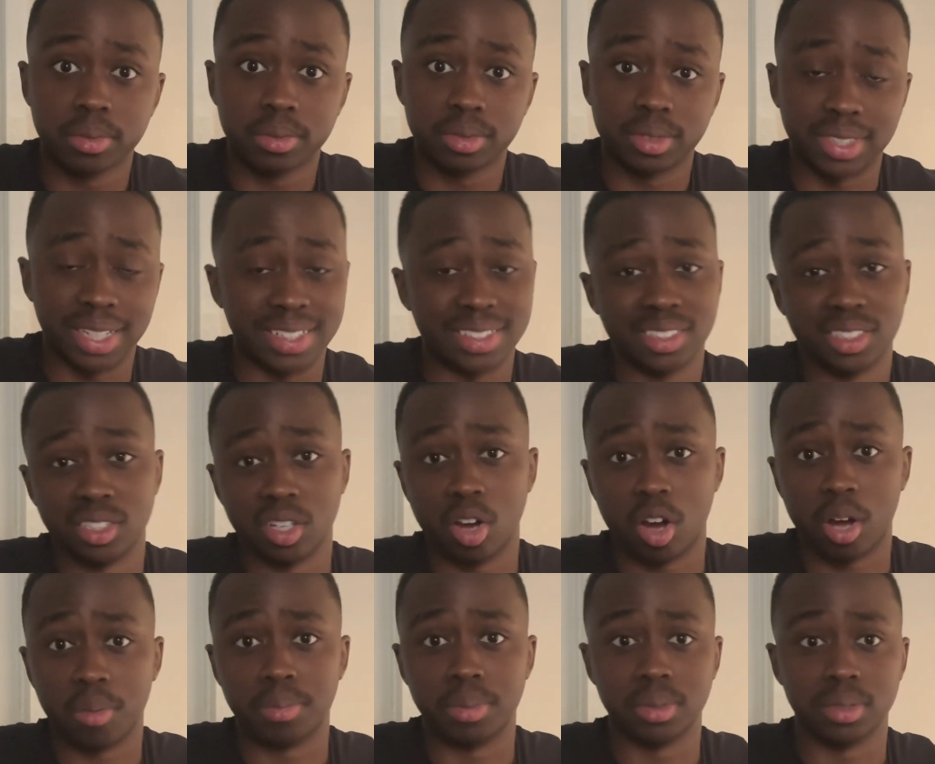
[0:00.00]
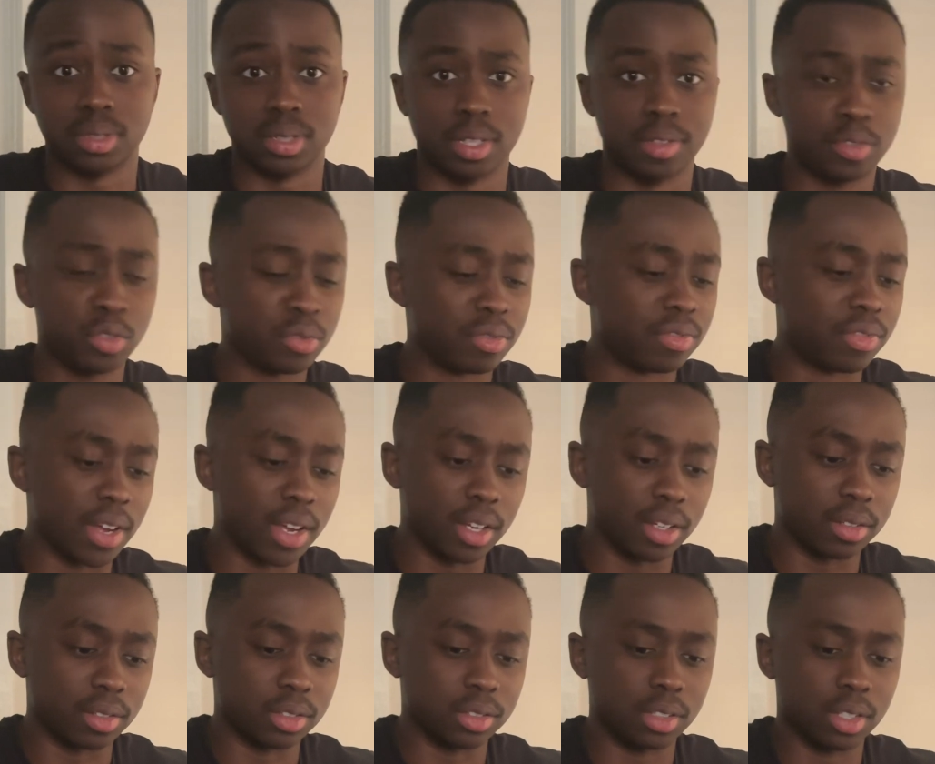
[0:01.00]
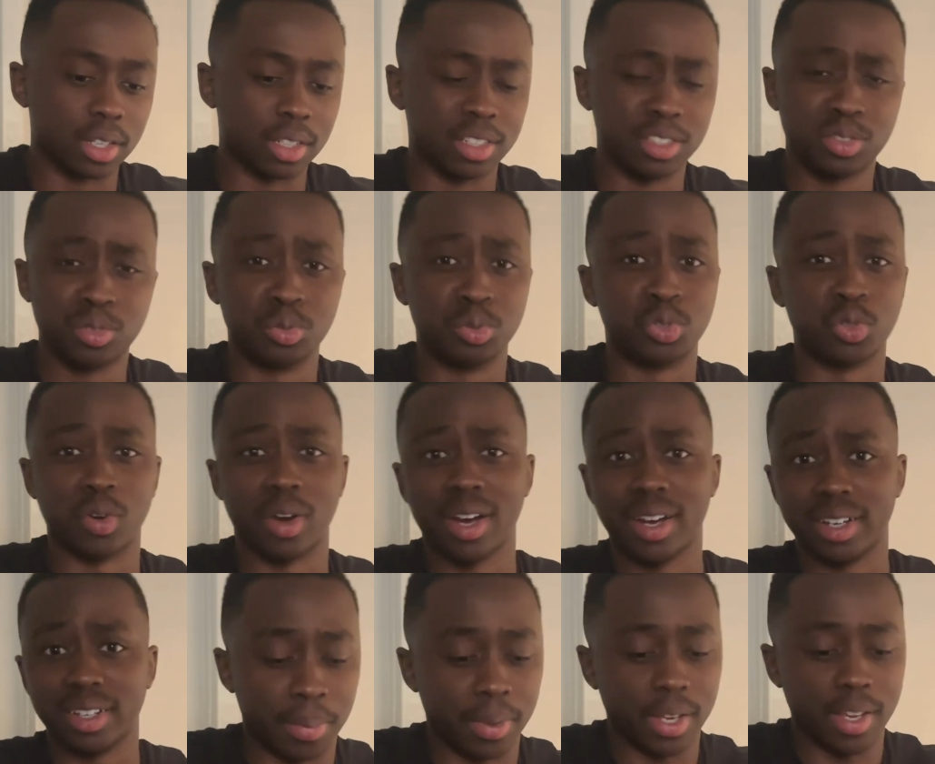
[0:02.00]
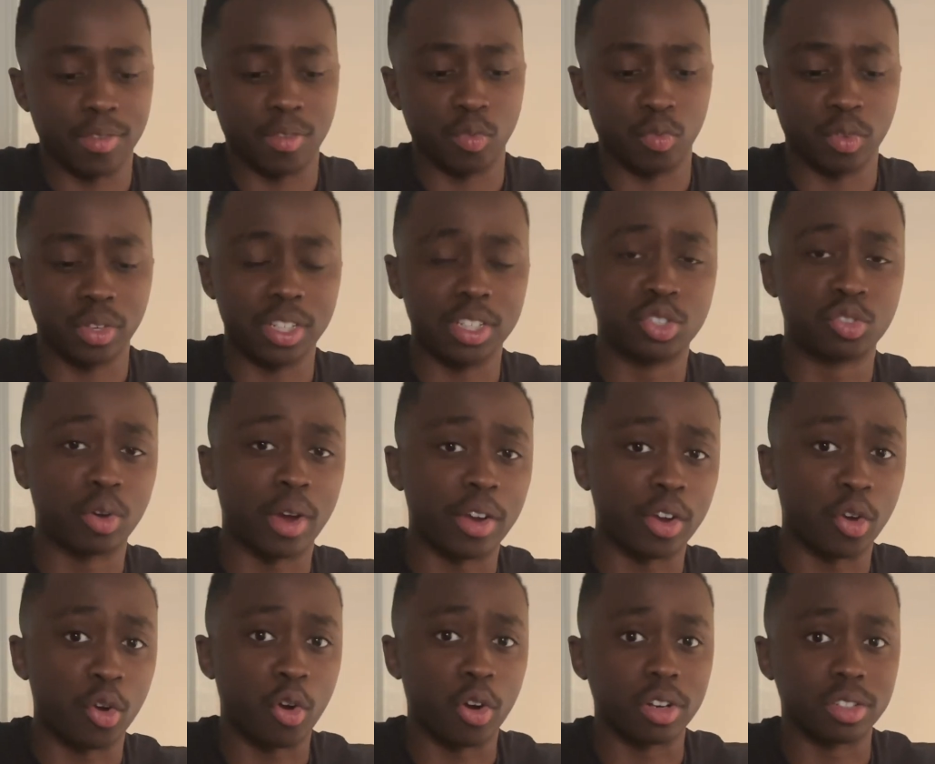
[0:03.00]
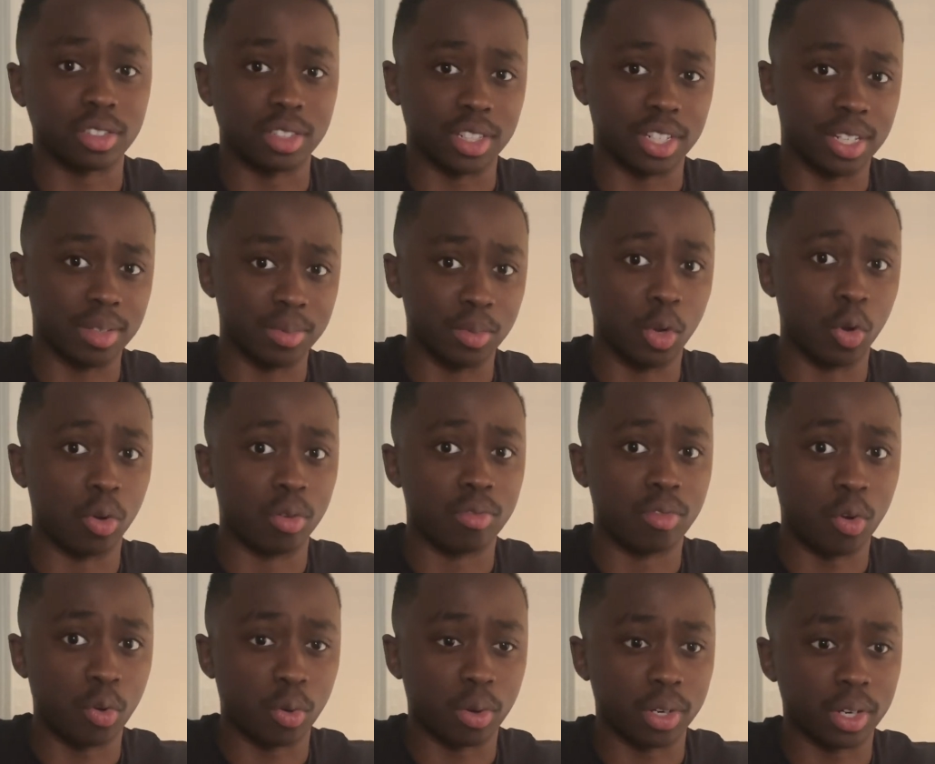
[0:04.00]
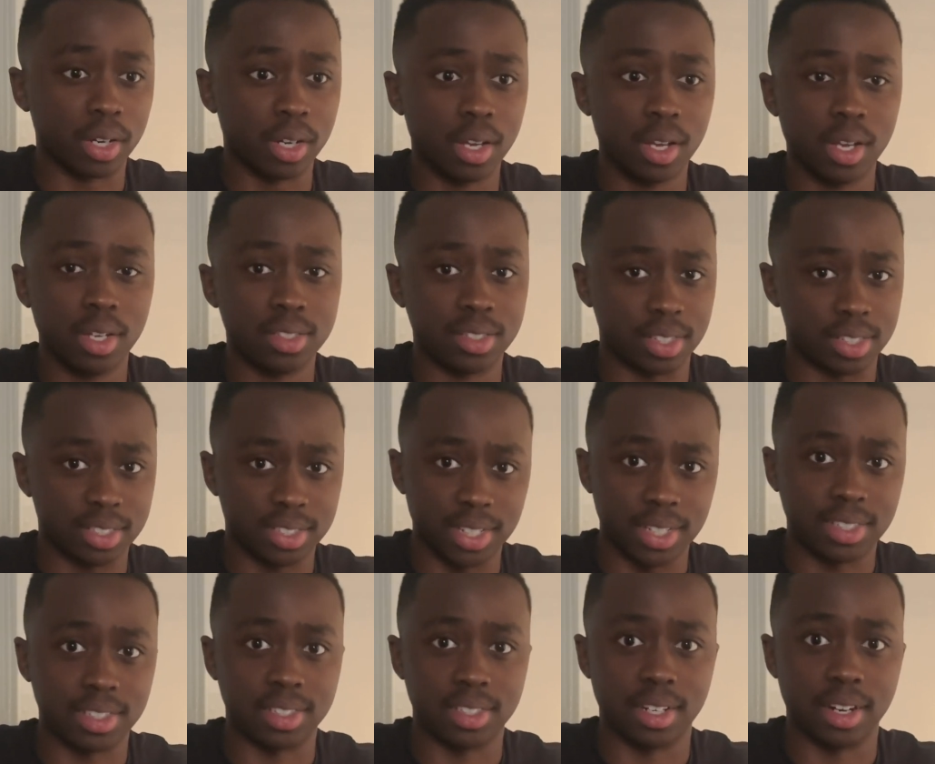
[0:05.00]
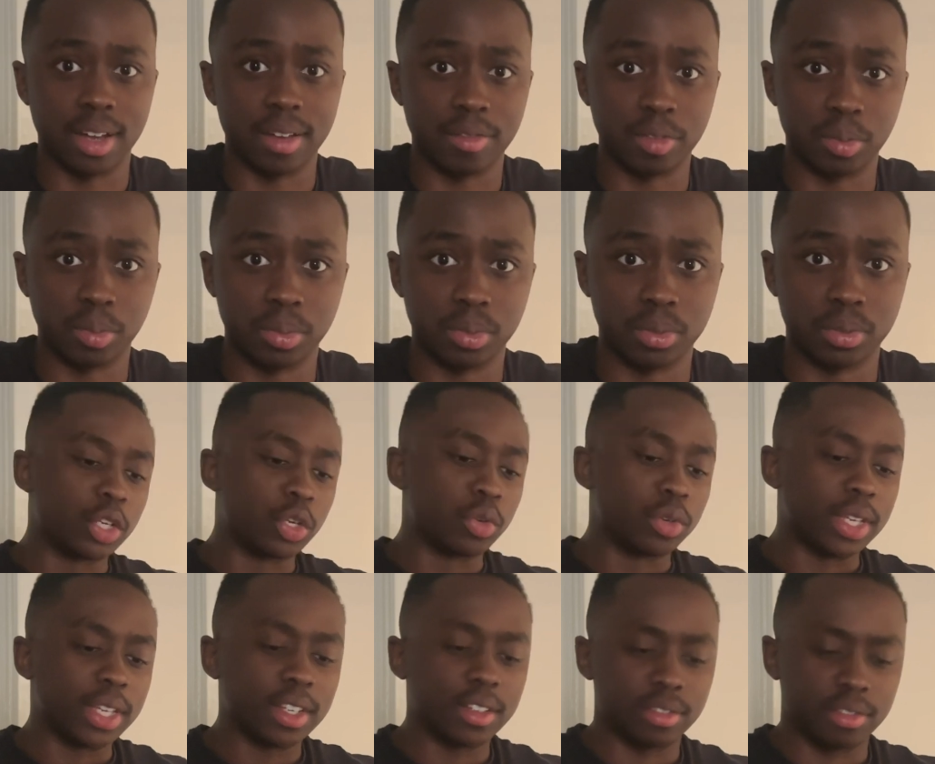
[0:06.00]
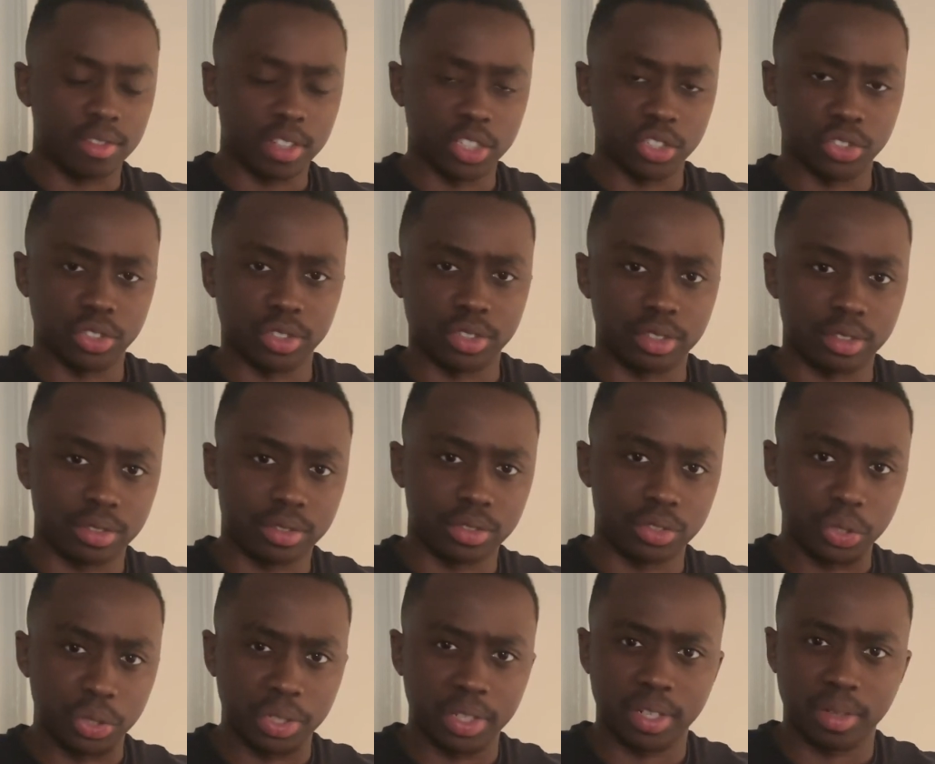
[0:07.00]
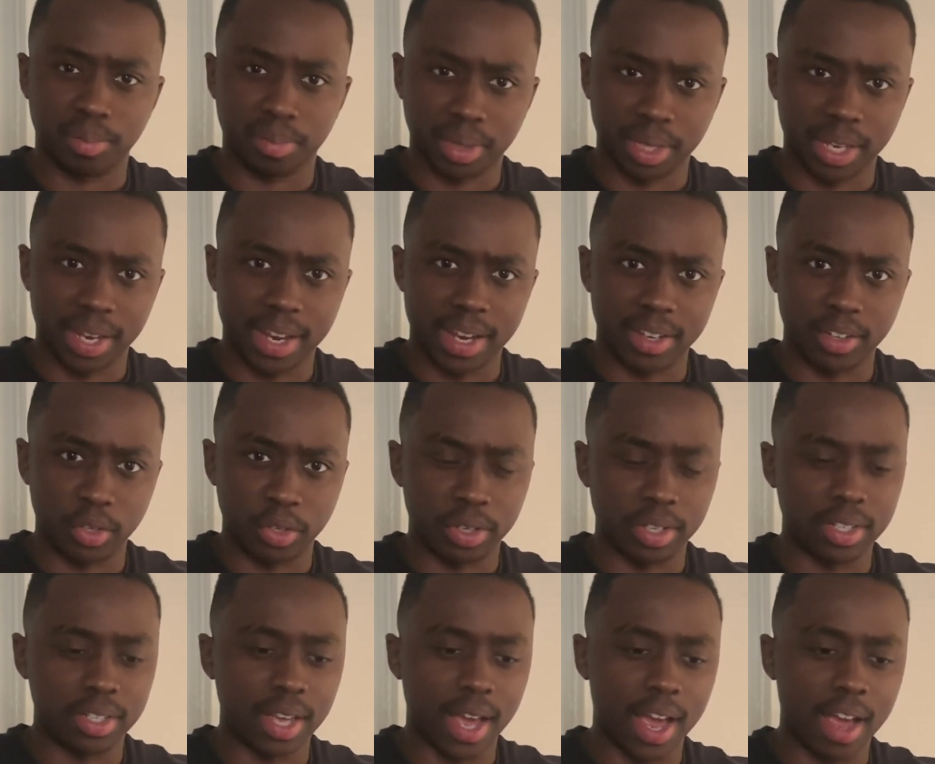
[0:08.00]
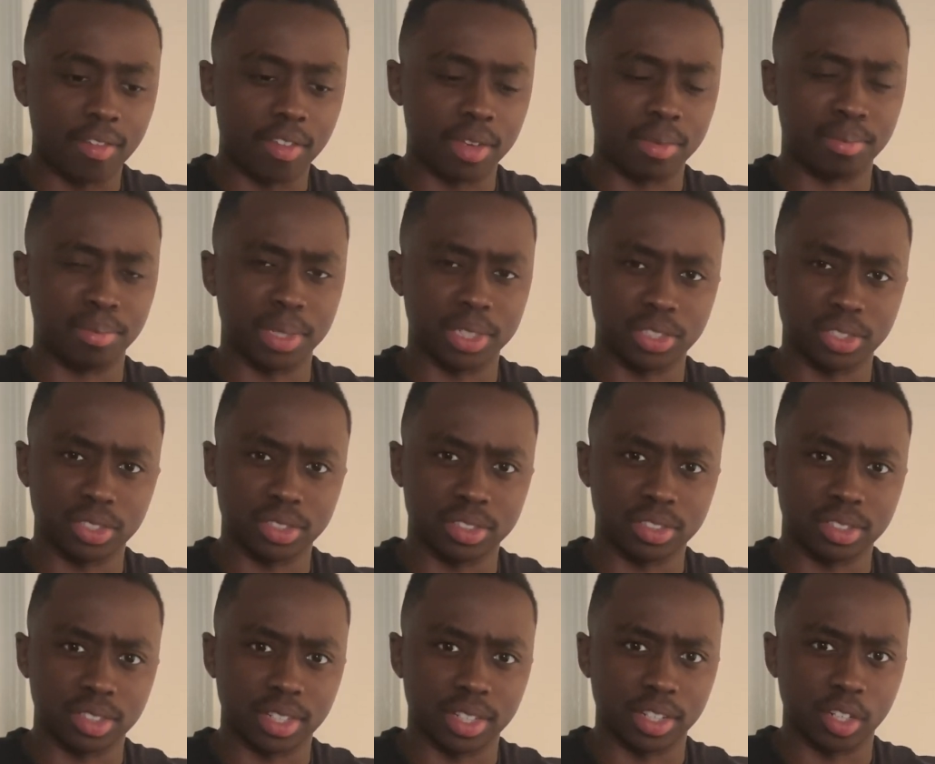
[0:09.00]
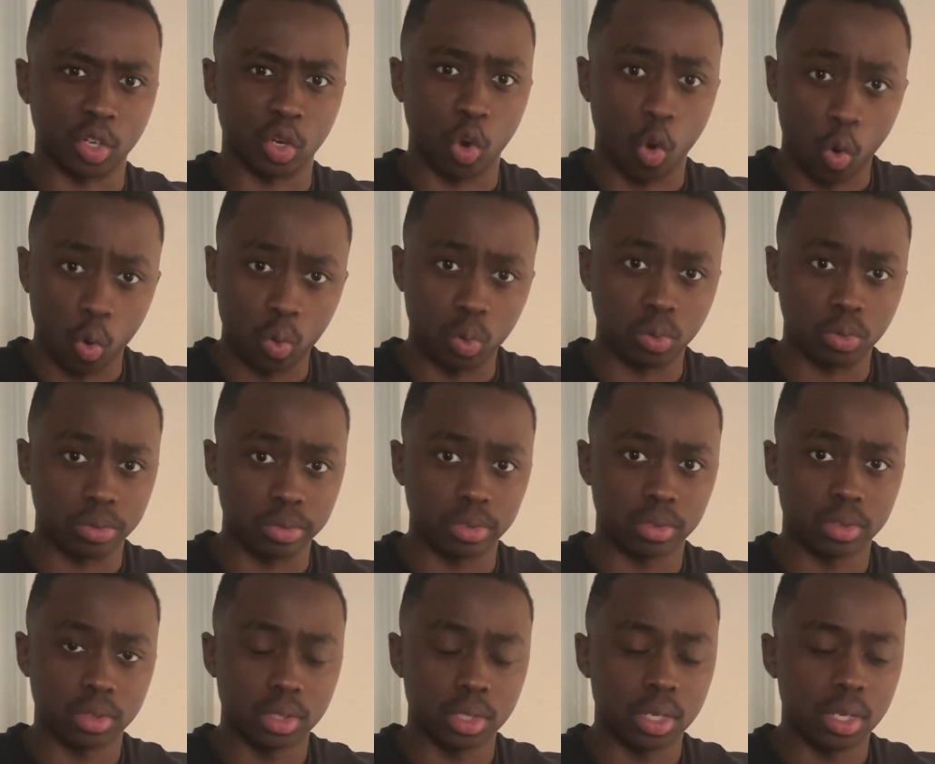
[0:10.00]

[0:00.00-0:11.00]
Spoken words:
That's the opposite. If you fail, at least you try. But if you really try your hardest and keep going forward, success is inevitable. You need a vision. You need a plan. You need to have ambitions and goals.